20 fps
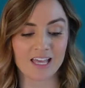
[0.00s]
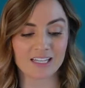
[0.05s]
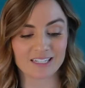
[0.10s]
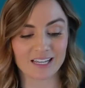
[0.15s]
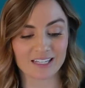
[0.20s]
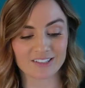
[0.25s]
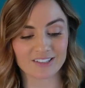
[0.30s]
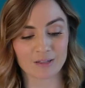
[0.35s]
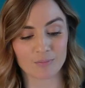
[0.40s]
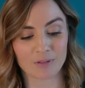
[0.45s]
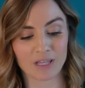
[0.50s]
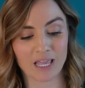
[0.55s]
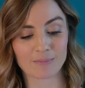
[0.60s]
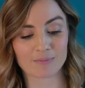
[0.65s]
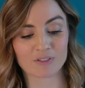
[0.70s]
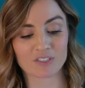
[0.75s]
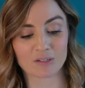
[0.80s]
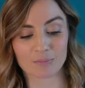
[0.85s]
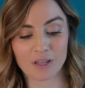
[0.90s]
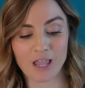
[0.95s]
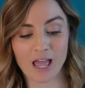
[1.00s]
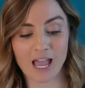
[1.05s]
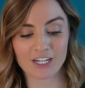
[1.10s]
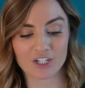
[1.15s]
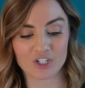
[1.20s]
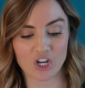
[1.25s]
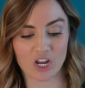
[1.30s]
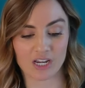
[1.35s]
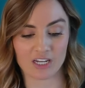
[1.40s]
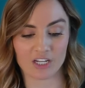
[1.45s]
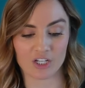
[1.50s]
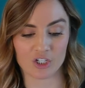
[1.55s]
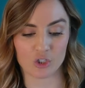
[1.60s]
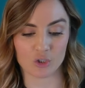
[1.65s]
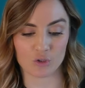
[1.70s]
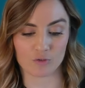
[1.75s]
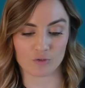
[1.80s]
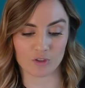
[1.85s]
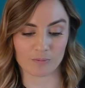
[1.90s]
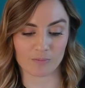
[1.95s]
Tesla blames supply chain
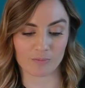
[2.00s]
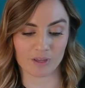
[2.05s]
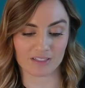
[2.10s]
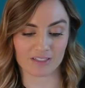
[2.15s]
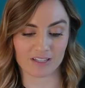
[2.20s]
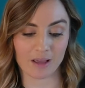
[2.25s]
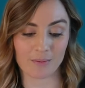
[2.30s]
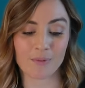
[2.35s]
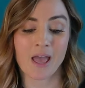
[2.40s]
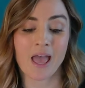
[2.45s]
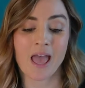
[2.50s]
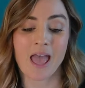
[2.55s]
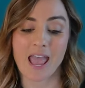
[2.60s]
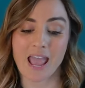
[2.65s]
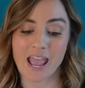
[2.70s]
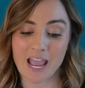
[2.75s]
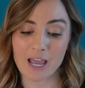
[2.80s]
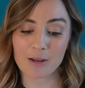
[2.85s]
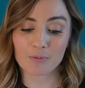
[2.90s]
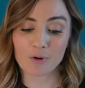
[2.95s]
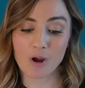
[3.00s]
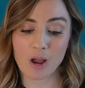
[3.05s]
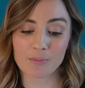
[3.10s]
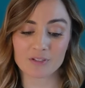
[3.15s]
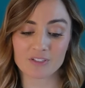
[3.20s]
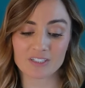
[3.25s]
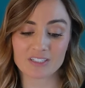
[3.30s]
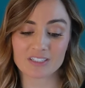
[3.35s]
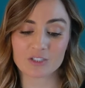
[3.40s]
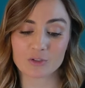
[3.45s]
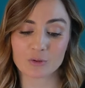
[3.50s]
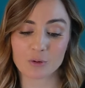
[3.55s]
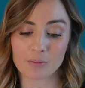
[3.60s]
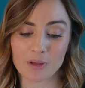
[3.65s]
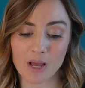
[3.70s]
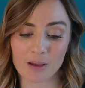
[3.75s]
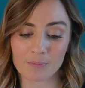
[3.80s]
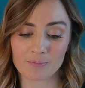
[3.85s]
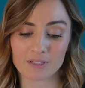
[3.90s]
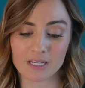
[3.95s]
issues for the mix-up and promises to
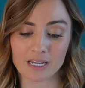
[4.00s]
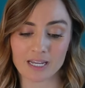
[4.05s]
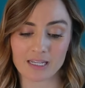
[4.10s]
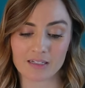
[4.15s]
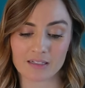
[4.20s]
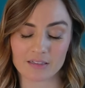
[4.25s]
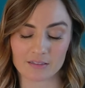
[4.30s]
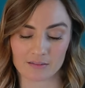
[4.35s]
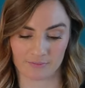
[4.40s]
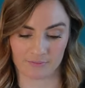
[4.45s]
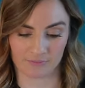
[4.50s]
update.